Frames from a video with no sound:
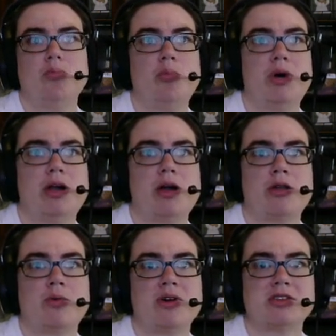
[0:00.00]
But
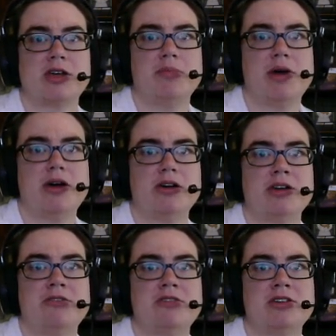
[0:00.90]
otherwise, the
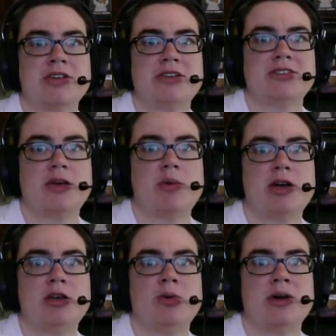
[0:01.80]
comparative is that same
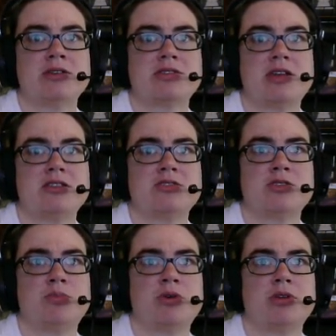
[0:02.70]
IUS, and the
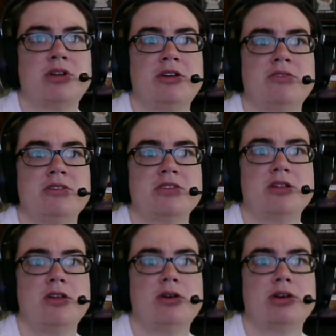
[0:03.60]
superlative is the
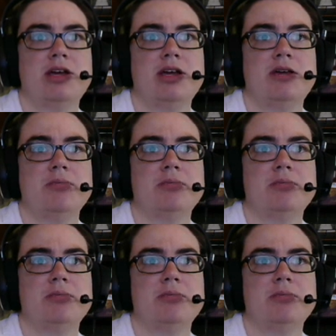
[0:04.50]
long E.